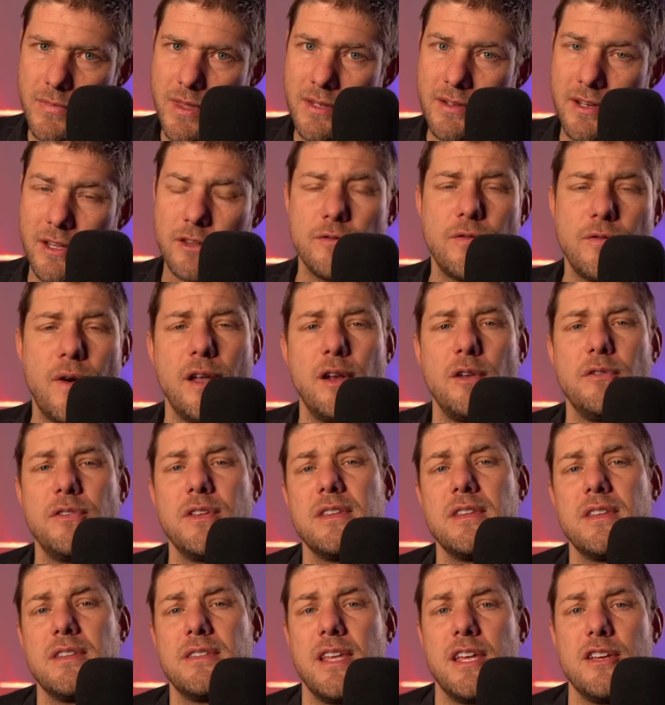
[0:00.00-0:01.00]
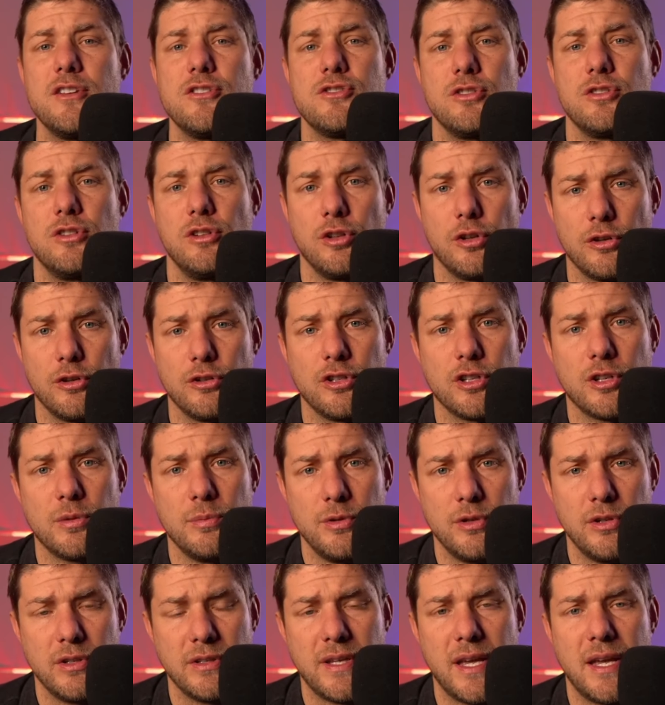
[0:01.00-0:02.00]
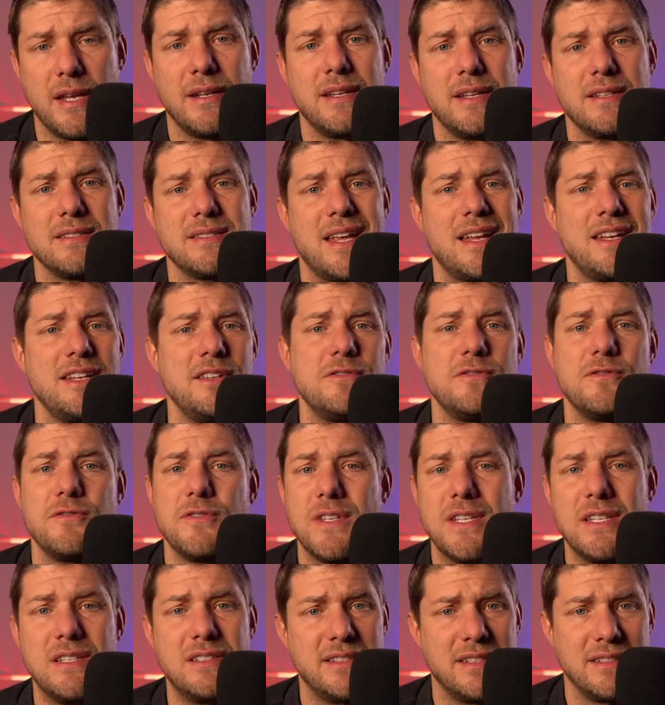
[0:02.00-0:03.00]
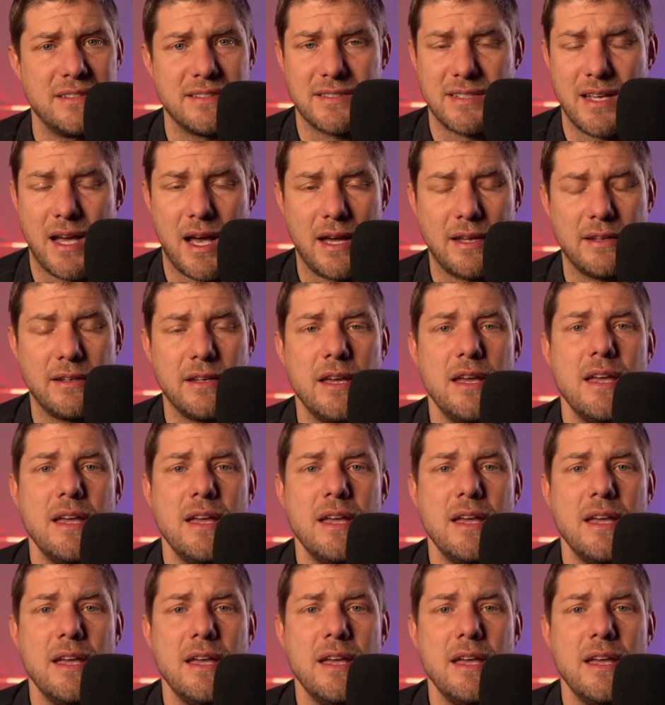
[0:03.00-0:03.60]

Now, the final thing that they should learn to communicate is any feeds inside.